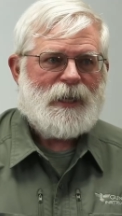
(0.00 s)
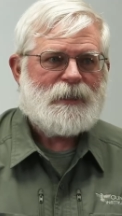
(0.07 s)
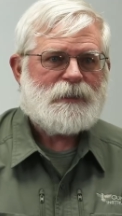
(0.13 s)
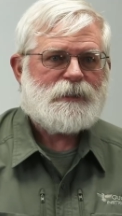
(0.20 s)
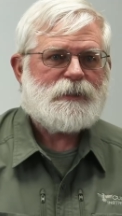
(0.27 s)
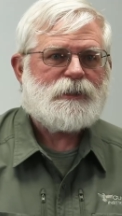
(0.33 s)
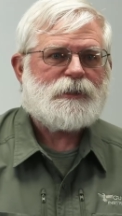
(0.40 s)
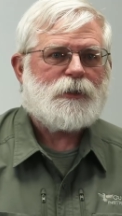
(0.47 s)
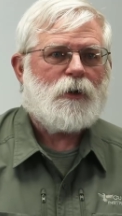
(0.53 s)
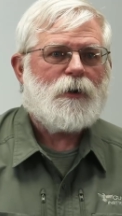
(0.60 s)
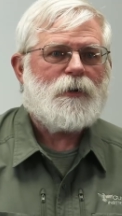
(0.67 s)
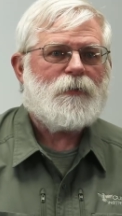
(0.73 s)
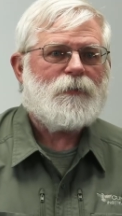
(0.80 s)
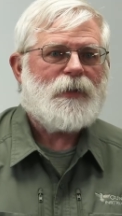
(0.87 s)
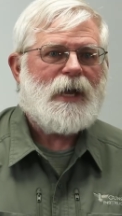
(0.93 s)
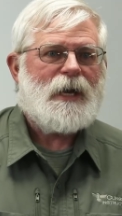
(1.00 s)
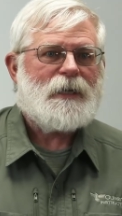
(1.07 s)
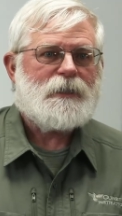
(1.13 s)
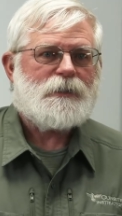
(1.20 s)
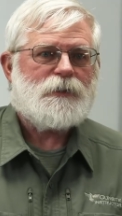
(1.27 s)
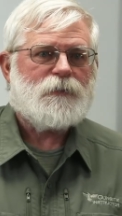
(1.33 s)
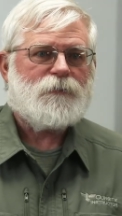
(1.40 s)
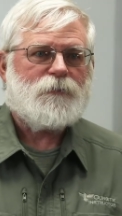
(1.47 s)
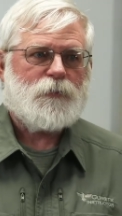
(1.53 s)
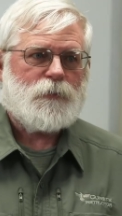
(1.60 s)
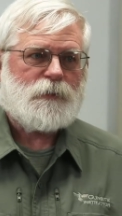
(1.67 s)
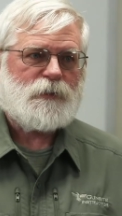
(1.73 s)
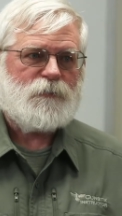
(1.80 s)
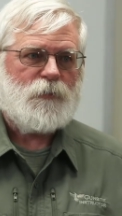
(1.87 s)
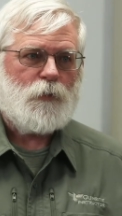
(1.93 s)
And start that as your
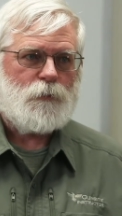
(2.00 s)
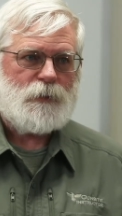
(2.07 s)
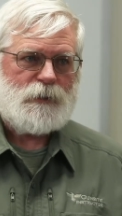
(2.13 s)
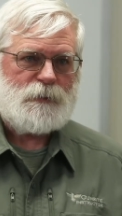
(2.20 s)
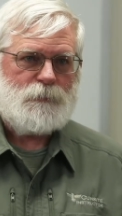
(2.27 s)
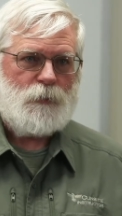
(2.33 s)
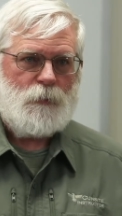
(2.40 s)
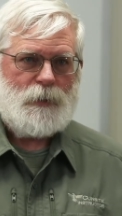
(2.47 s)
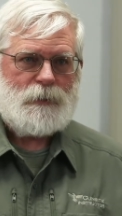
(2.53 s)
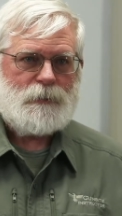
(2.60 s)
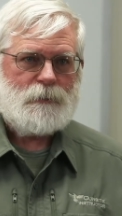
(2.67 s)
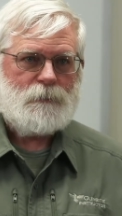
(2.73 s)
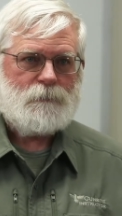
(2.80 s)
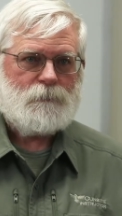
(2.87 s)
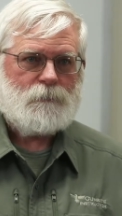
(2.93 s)
first focus point.